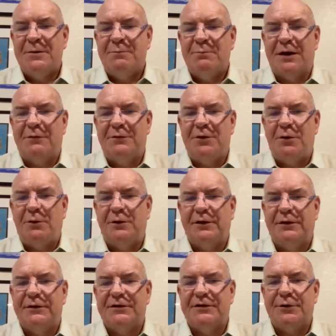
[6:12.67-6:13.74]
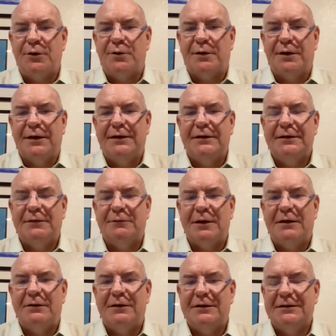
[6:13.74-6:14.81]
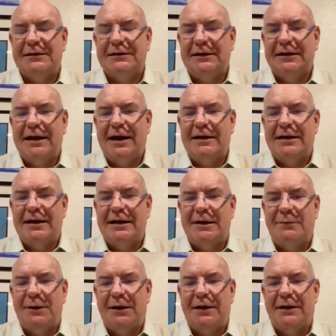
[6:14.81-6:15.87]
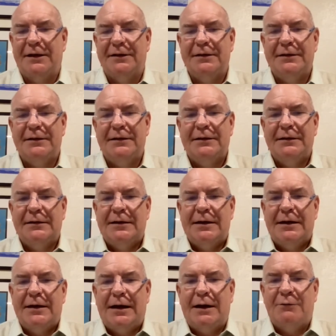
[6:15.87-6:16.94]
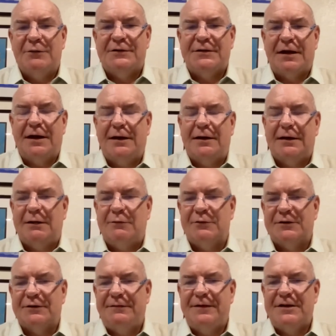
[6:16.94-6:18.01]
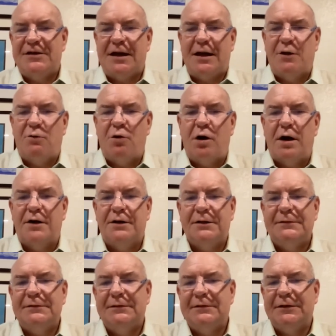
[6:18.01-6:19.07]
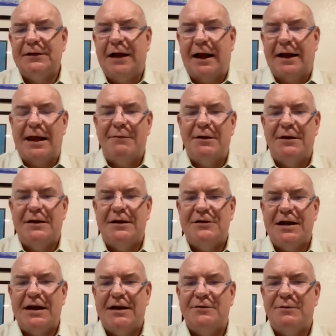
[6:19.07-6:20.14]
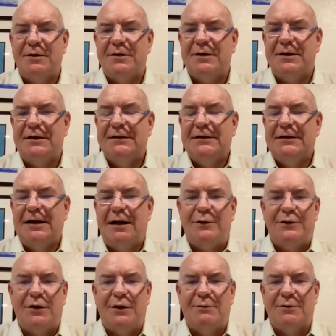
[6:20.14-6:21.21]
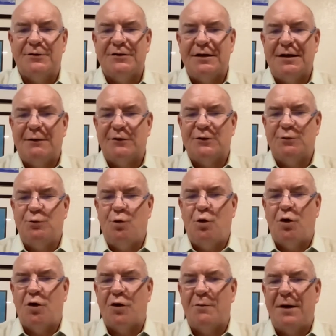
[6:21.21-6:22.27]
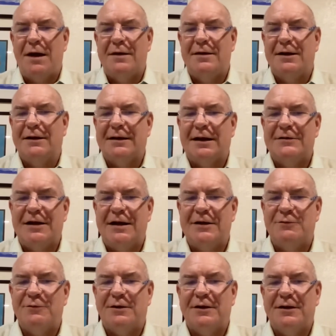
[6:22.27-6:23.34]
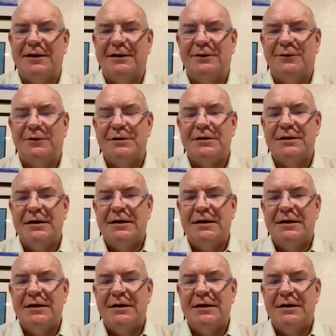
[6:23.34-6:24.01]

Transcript: but I told a good story. I read, and they let me in. I was a fish out of water. I came in January. I was the only person that was warm, I think, that January at Lawrence.